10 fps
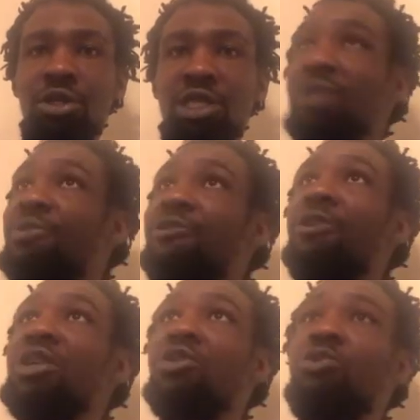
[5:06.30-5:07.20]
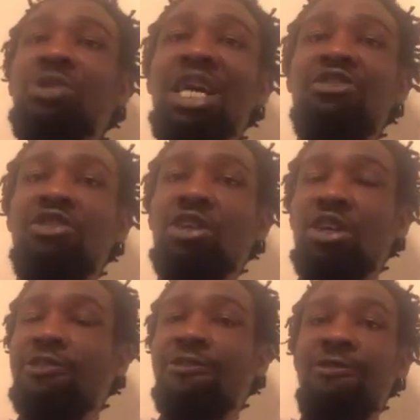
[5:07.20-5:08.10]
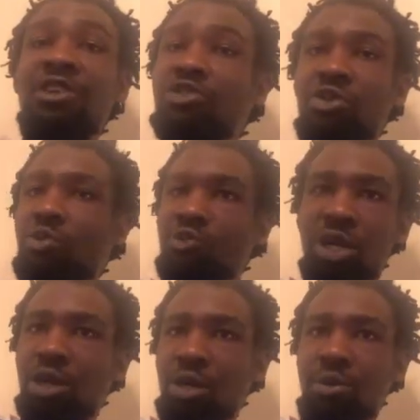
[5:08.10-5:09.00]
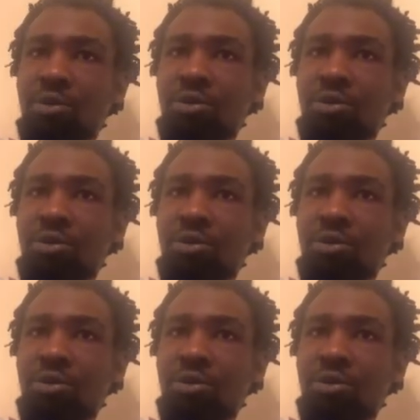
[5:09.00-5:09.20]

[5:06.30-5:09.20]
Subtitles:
See, before the creation of the physical realm,